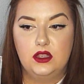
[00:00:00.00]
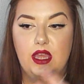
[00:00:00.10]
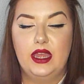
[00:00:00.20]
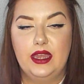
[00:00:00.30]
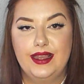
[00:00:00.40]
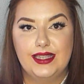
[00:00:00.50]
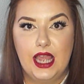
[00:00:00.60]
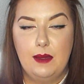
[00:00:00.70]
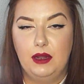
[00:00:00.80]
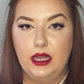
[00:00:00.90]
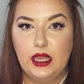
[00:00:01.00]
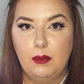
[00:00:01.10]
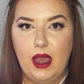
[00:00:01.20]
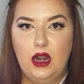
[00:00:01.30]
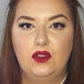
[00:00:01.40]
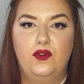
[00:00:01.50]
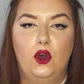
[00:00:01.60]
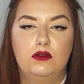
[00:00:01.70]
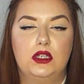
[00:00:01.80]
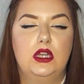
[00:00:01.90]
There is a Malika palette for
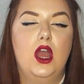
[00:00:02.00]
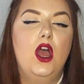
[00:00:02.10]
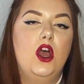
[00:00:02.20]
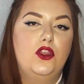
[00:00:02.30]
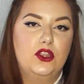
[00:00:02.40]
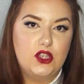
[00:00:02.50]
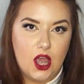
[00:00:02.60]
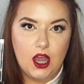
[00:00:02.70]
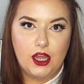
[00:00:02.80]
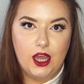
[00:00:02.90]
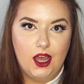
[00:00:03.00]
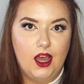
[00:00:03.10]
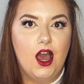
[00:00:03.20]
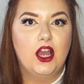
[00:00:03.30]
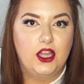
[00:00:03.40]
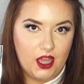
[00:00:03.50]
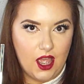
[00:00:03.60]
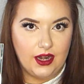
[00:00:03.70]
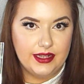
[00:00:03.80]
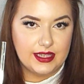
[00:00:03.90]
obviously the darker
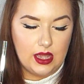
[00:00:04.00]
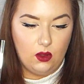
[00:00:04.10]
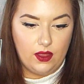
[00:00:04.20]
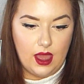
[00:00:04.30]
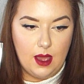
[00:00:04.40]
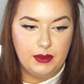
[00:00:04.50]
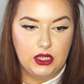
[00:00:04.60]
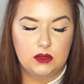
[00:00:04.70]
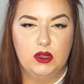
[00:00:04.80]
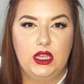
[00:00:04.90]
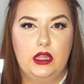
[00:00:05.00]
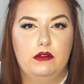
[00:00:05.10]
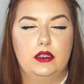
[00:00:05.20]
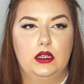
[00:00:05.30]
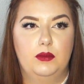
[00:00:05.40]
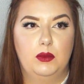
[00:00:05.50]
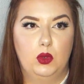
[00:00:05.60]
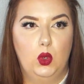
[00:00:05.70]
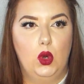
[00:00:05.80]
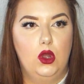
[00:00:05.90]
girlies out there because Malika is a little bit
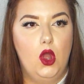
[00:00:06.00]
more